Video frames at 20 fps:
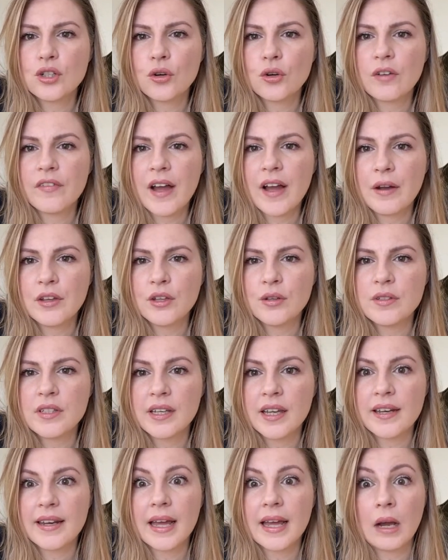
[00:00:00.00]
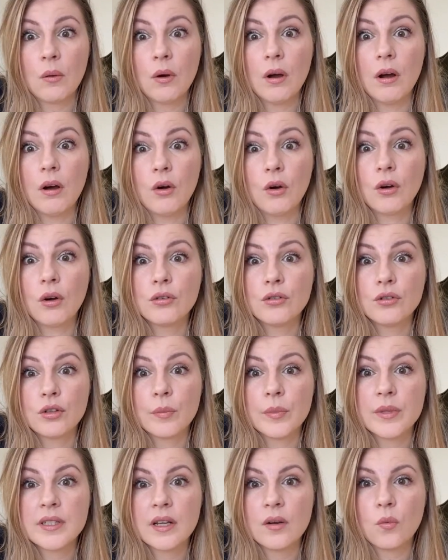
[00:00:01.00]
tour of how you're using it now.
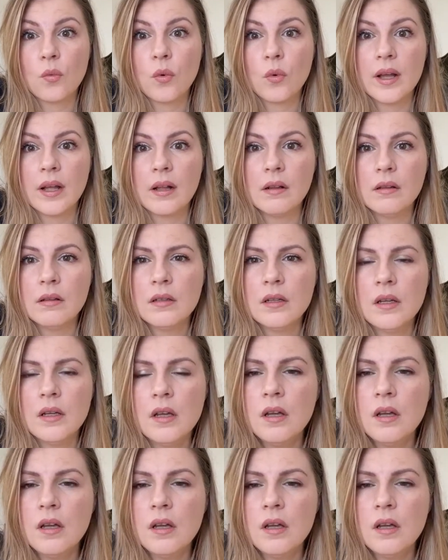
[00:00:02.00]
100% will.